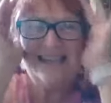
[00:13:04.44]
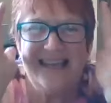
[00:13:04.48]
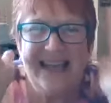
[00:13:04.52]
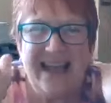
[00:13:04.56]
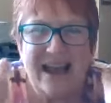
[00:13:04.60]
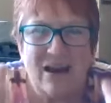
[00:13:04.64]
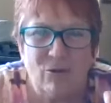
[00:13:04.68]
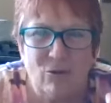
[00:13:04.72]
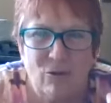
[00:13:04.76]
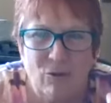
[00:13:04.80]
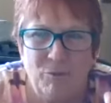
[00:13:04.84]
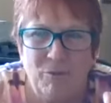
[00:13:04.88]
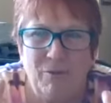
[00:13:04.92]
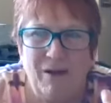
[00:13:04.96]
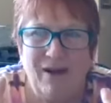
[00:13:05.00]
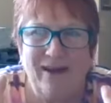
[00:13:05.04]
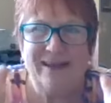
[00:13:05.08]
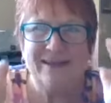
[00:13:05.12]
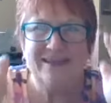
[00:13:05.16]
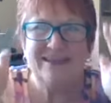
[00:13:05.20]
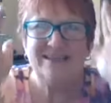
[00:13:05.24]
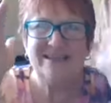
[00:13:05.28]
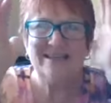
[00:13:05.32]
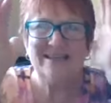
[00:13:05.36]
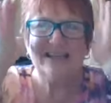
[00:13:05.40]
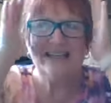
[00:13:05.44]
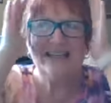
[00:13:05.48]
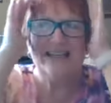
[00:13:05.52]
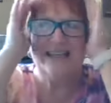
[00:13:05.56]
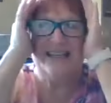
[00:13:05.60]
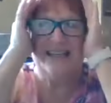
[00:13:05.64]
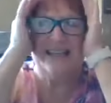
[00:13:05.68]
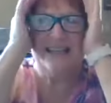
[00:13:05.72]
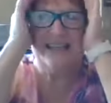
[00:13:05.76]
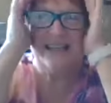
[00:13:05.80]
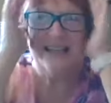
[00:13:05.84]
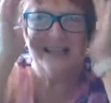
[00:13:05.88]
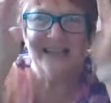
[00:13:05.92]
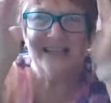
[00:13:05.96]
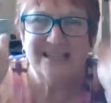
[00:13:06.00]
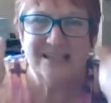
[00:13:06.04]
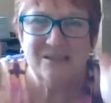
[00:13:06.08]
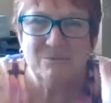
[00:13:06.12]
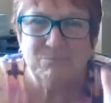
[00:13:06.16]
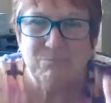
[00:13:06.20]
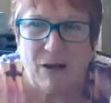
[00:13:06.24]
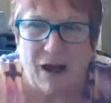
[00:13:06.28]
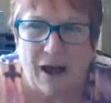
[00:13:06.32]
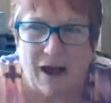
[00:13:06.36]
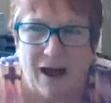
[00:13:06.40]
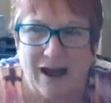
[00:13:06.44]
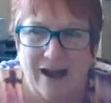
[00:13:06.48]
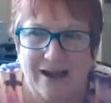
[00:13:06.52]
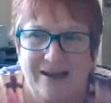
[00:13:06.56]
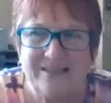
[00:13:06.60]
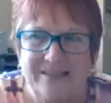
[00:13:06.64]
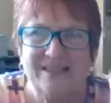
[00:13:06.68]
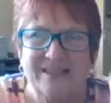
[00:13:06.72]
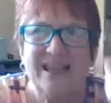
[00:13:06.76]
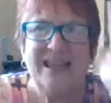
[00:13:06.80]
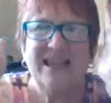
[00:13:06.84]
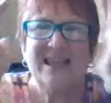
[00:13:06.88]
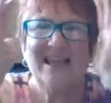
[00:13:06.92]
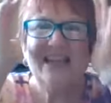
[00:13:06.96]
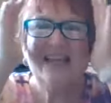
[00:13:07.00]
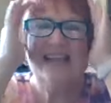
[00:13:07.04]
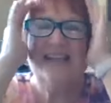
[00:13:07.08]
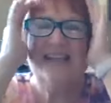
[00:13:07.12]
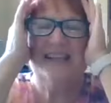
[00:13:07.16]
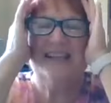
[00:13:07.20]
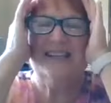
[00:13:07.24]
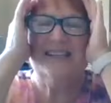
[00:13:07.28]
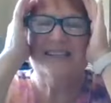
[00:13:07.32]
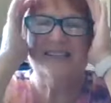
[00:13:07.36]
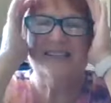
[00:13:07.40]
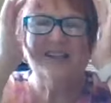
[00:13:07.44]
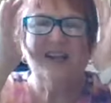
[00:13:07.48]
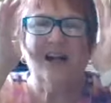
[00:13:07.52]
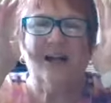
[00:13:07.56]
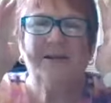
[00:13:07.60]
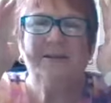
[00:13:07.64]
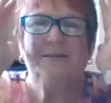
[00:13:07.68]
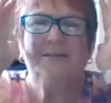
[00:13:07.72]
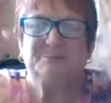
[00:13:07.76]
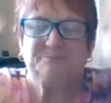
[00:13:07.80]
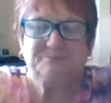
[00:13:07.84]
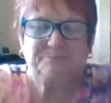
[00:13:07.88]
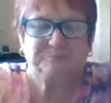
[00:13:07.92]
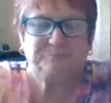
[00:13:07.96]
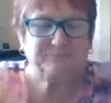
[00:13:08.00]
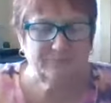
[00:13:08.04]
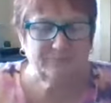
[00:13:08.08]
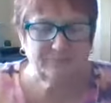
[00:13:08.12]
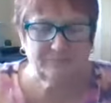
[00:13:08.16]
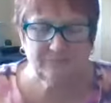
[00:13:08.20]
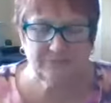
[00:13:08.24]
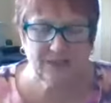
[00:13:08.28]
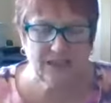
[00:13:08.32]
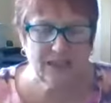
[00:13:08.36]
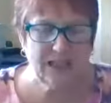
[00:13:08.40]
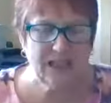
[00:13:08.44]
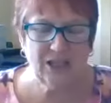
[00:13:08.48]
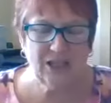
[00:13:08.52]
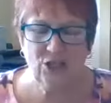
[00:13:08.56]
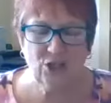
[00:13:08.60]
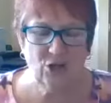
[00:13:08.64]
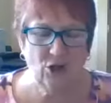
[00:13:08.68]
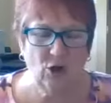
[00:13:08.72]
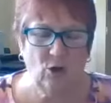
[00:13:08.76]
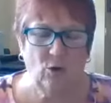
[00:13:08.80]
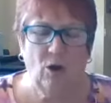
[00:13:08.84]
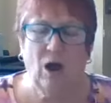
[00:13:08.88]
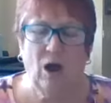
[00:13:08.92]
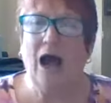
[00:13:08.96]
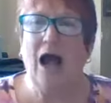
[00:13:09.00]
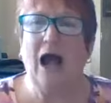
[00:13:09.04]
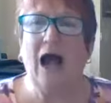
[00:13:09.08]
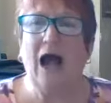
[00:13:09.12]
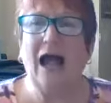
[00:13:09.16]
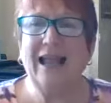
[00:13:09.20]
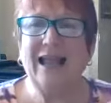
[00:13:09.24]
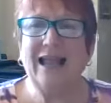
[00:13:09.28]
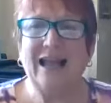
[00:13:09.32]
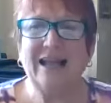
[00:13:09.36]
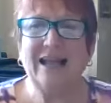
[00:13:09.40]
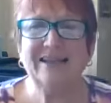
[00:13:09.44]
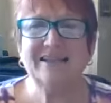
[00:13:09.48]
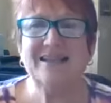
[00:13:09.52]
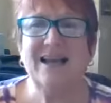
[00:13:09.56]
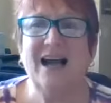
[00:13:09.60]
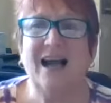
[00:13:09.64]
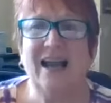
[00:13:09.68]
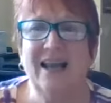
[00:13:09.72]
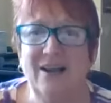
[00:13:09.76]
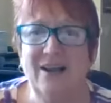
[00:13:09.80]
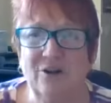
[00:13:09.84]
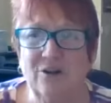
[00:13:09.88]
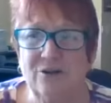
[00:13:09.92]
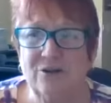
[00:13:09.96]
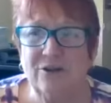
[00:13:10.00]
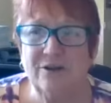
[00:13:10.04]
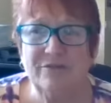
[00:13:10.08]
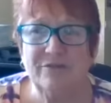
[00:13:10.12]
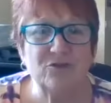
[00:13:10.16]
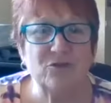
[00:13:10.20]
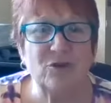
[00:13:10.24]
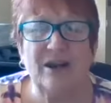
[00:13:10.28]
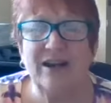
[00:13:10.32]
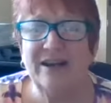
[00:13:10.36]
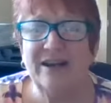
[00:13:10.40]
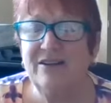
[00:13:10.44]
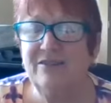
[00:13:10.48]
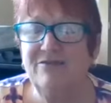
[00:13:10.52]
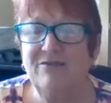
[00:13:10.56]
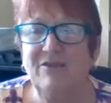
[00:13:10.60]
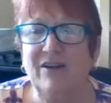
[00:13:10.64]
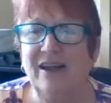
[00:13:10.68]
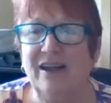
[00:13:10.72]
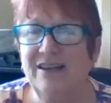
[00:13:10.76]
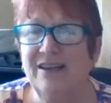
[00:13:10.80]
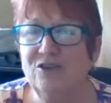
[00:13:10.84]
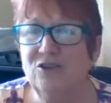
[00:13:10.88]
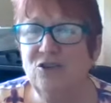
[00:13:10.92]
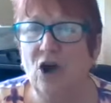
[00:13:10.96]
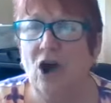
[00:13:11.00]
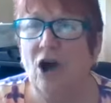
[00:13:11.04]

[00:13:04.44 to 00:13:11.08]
narrow-minded. He's in his box. He is, you know, I got tired of trying to find